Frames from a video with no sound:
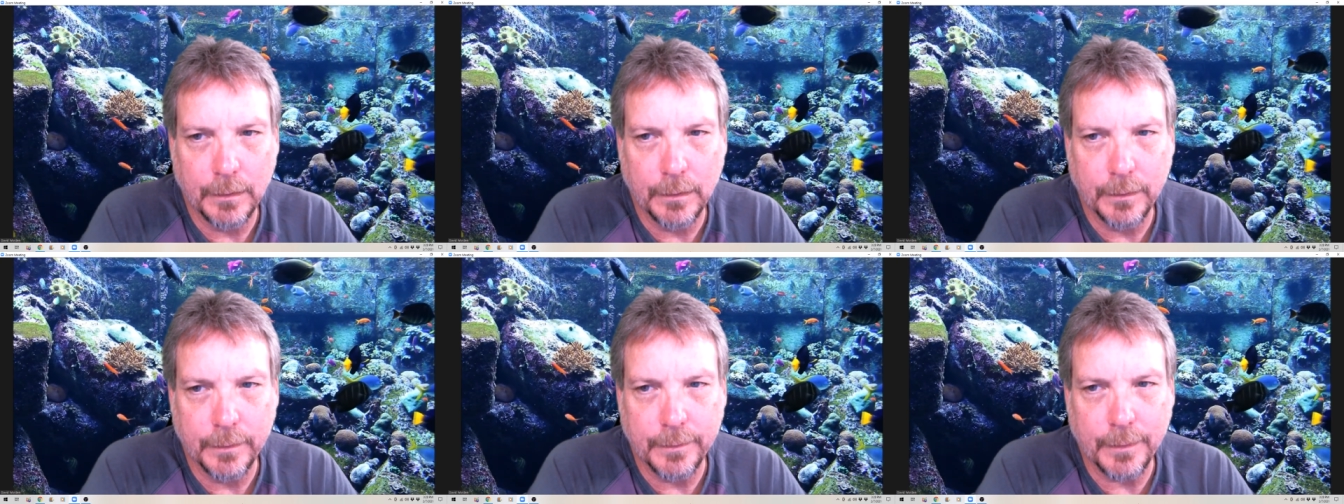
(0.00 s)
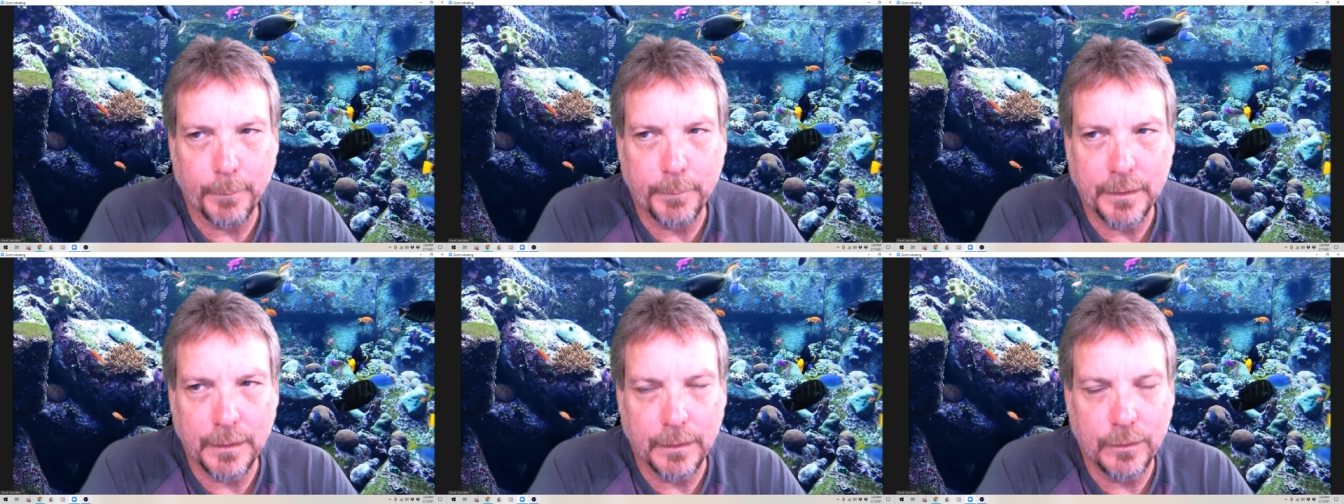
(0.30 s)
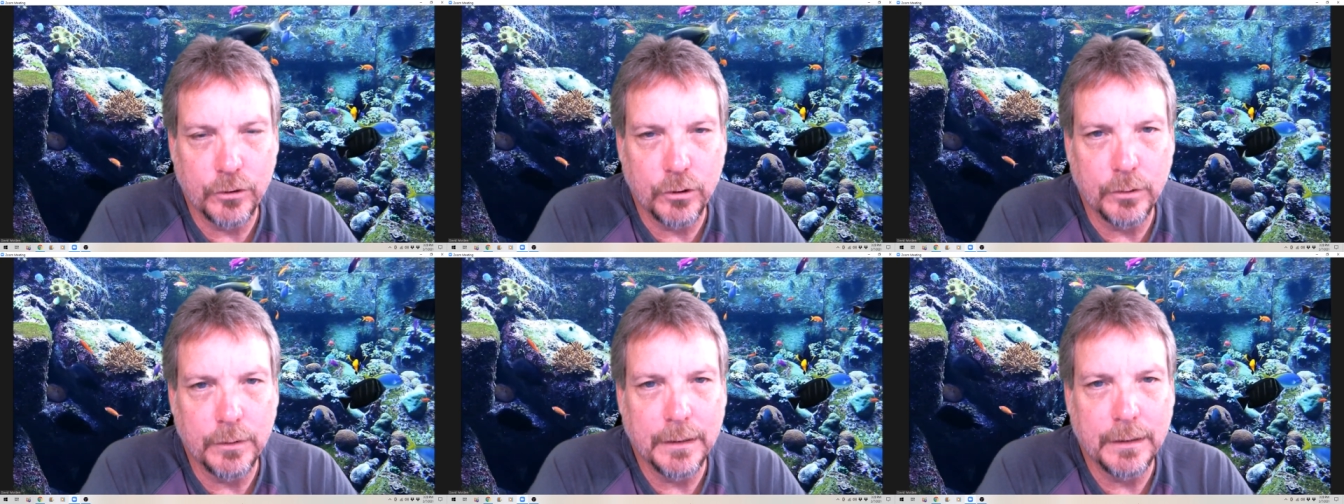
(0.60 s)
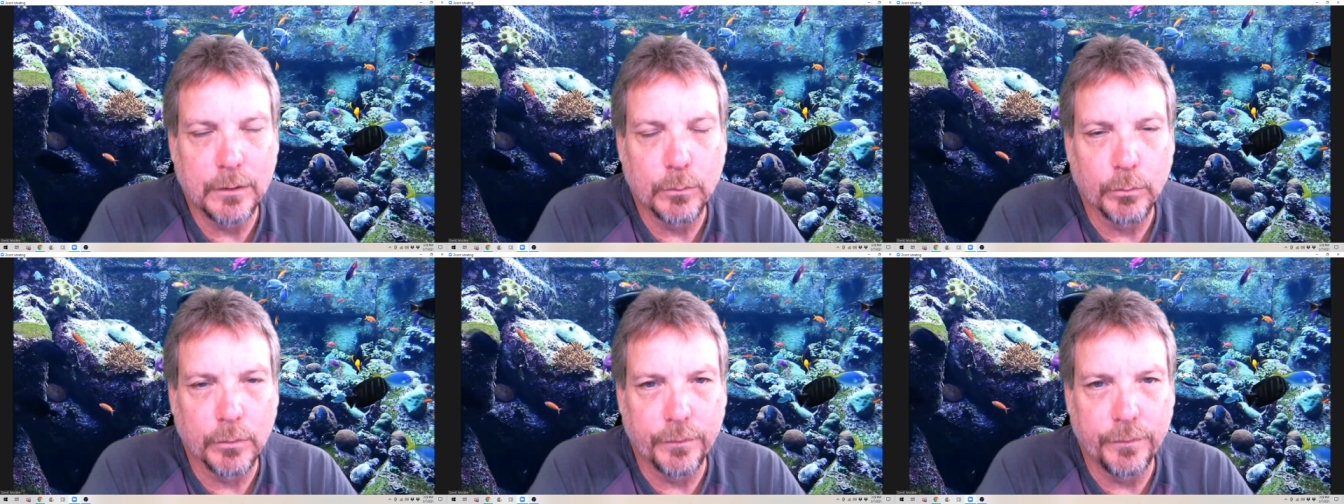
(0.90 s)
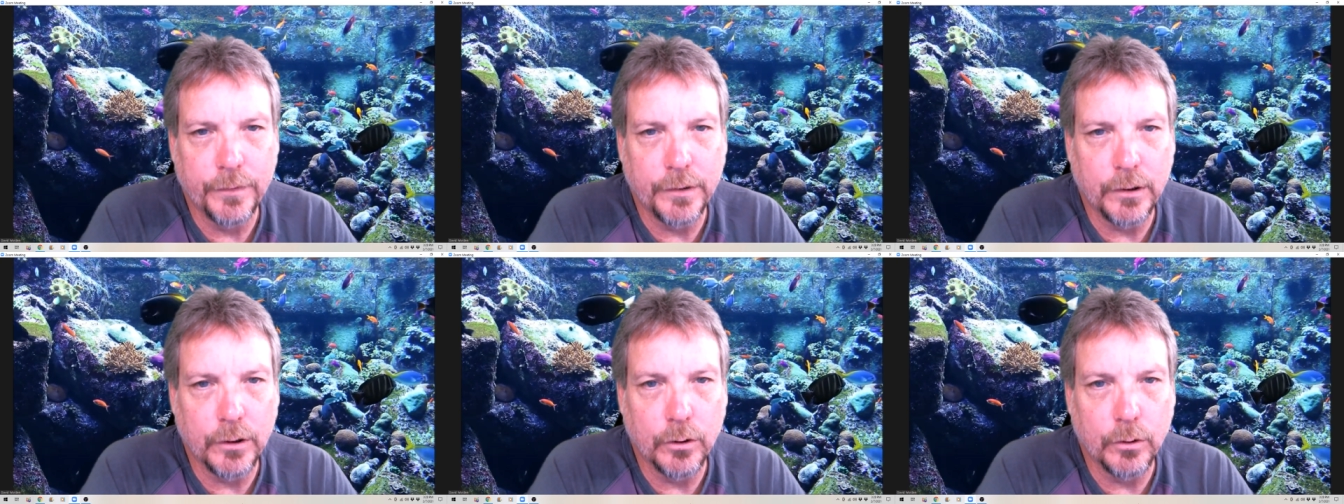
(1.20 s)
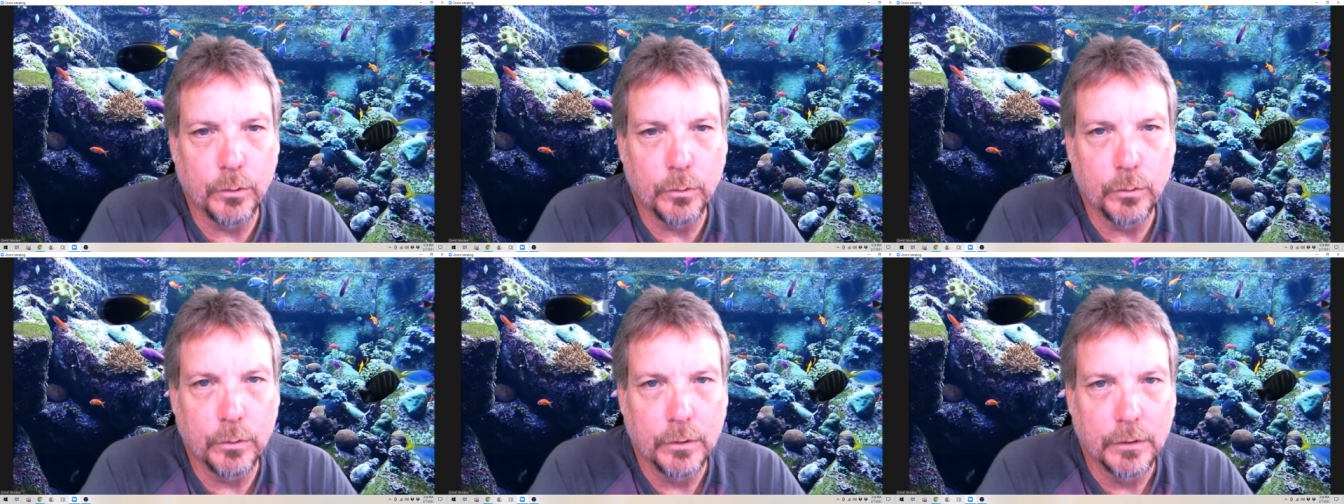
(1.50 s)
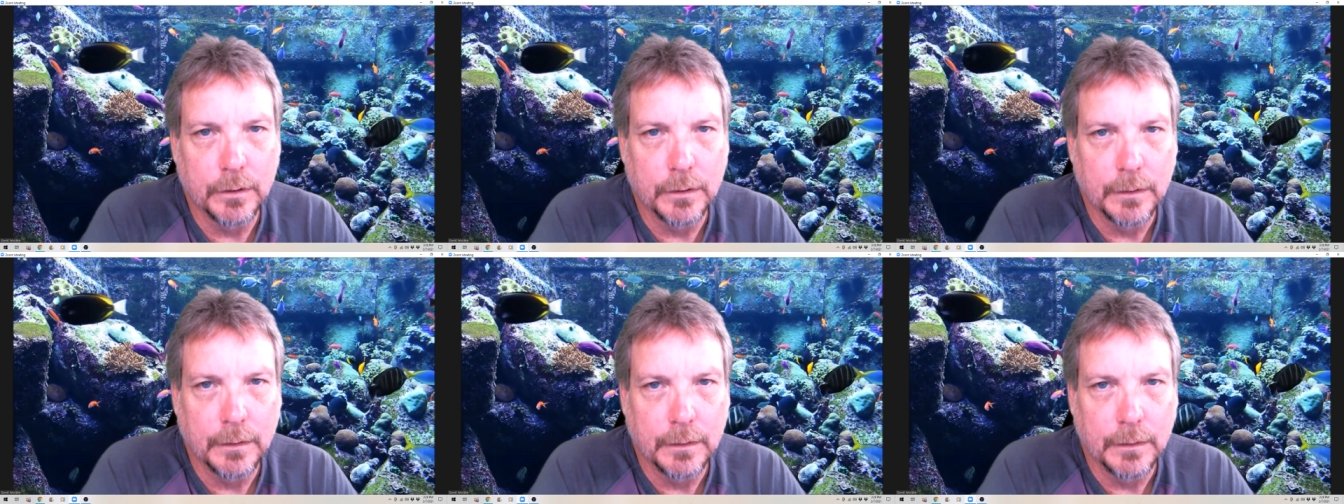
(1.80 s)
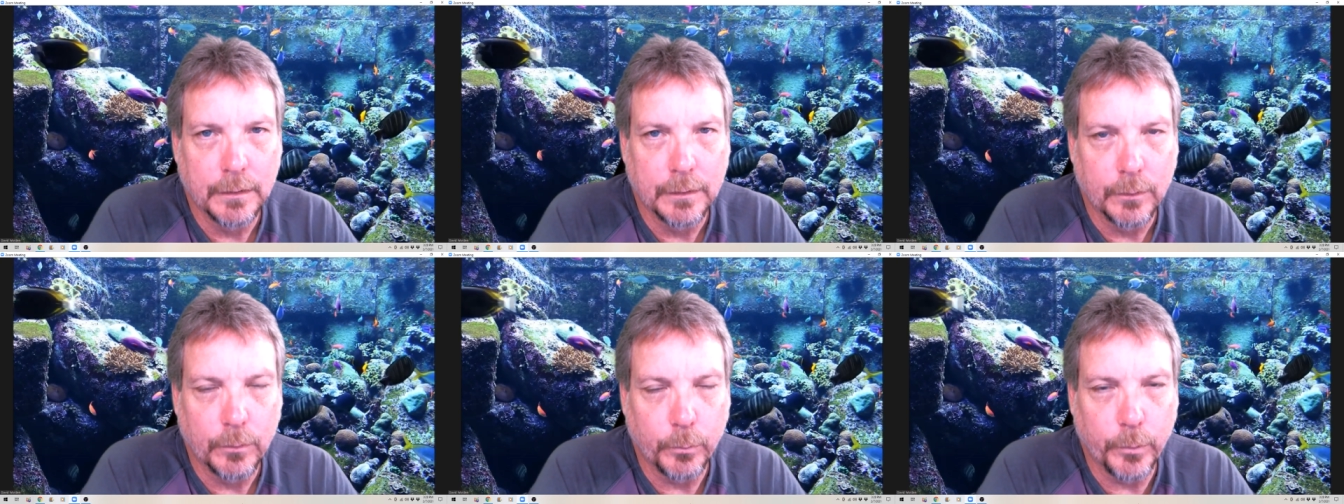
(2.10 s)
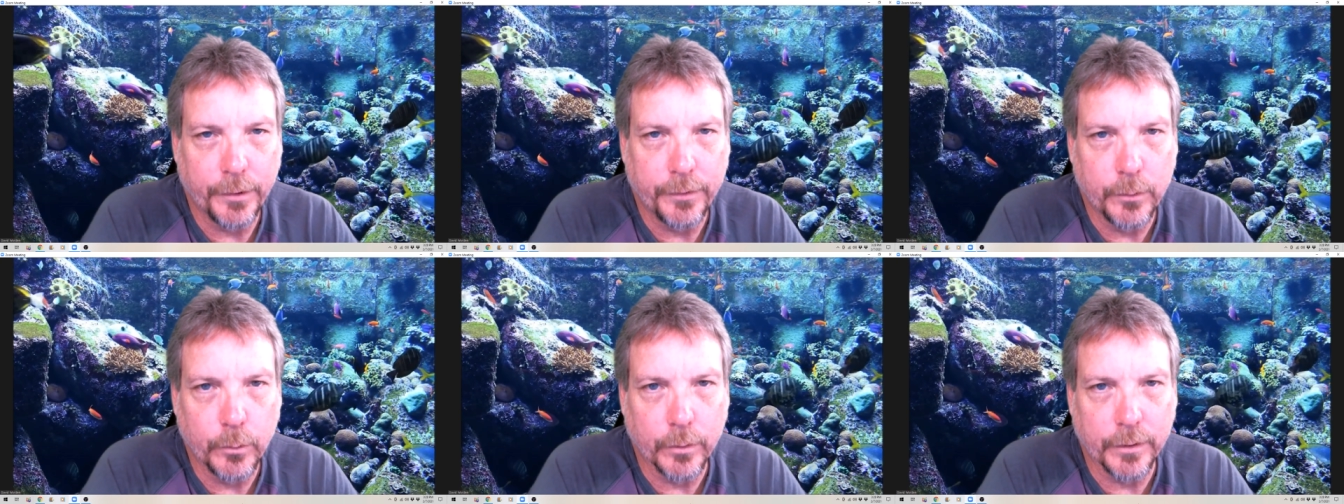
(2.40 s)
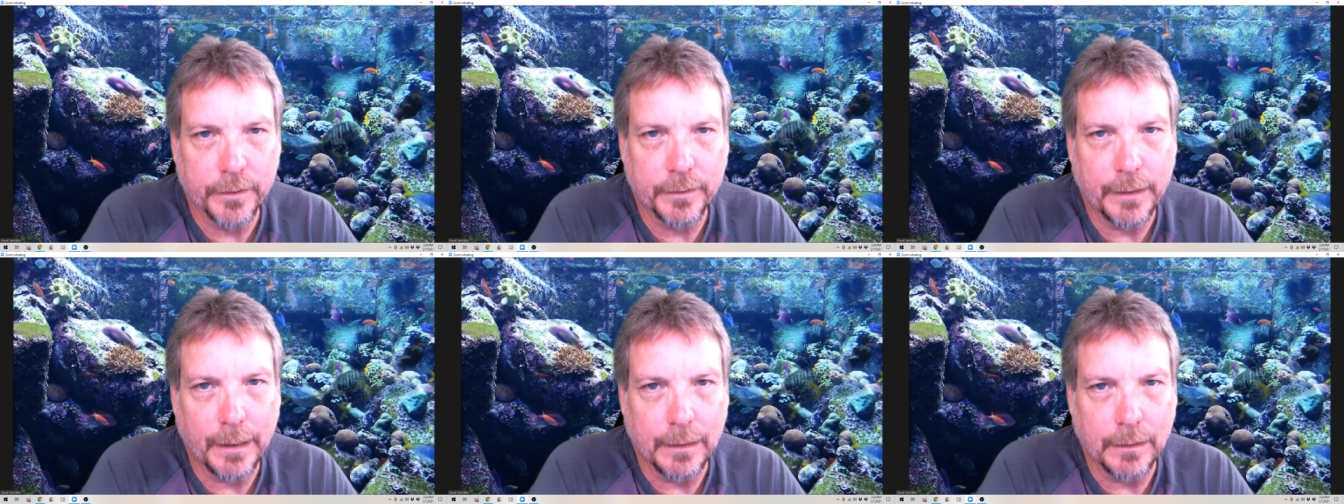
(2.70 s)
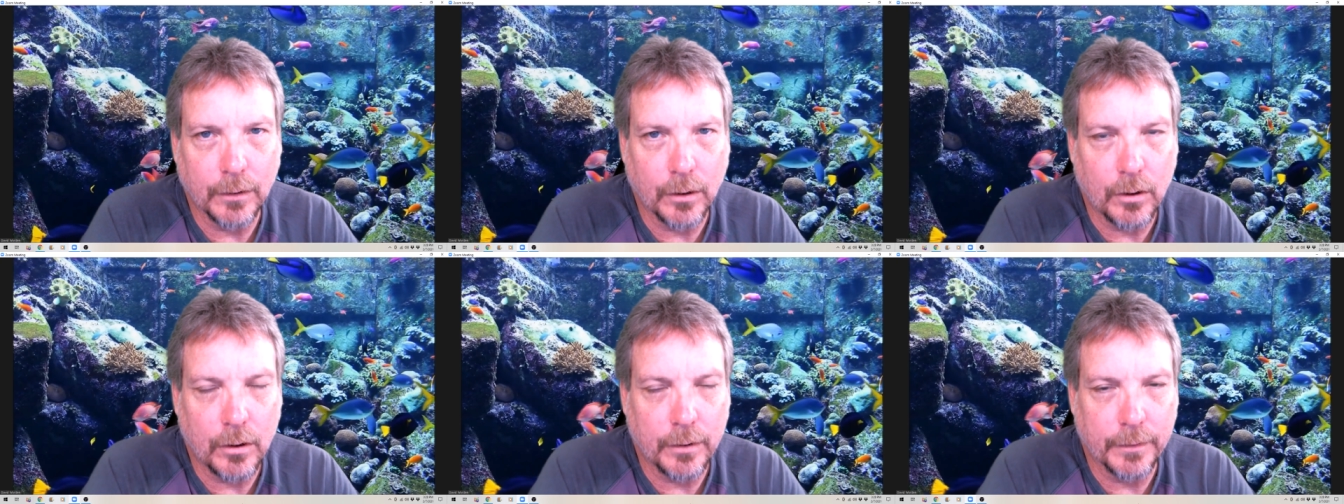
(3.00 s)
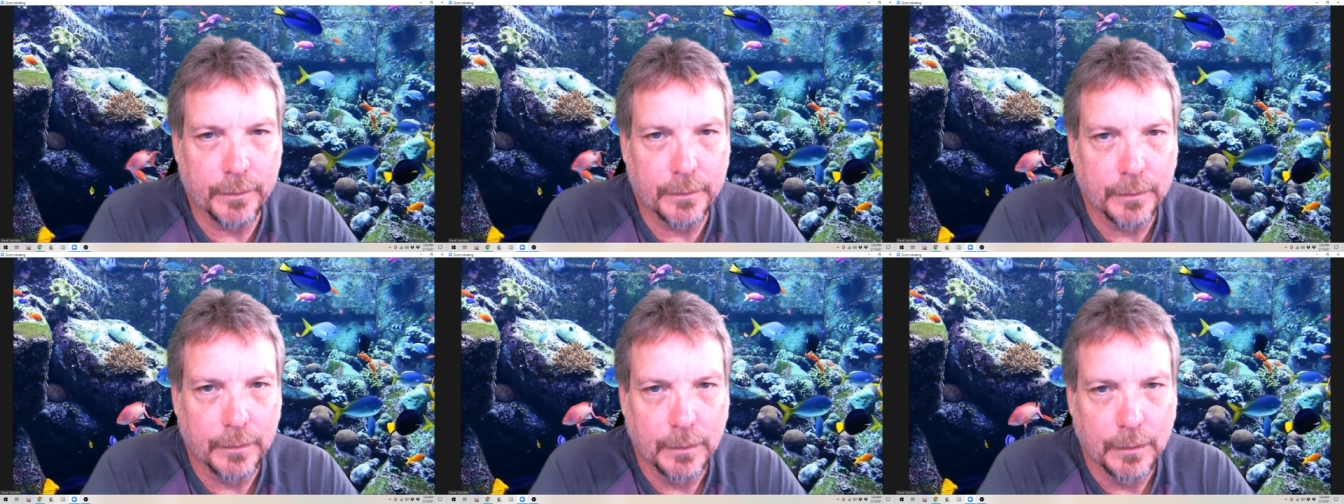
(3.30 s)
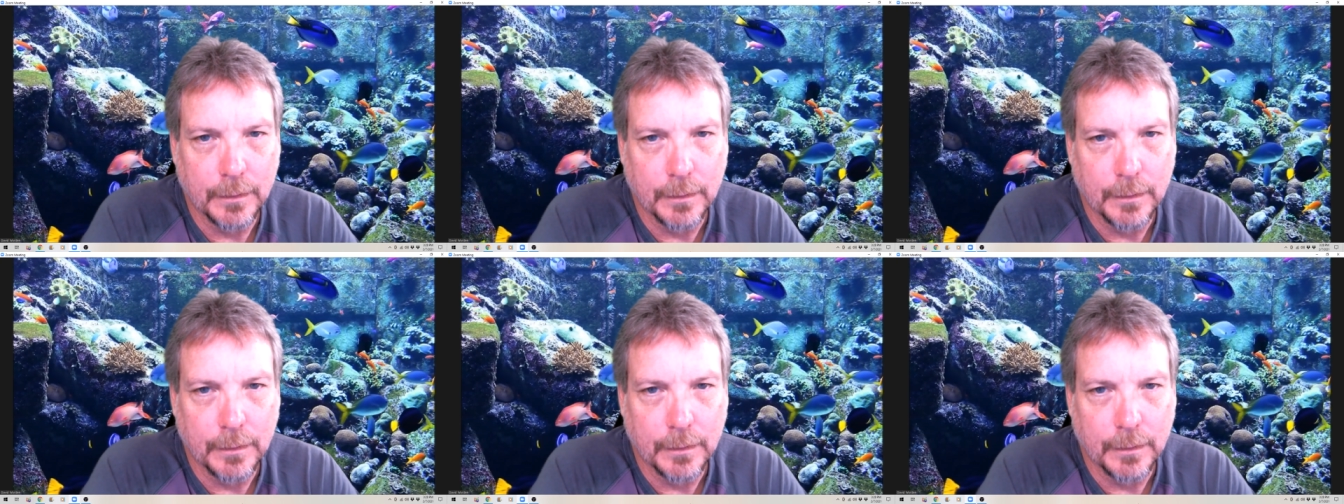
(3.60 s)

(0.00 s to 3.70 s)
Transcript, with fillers: something that you need to review with your state laws.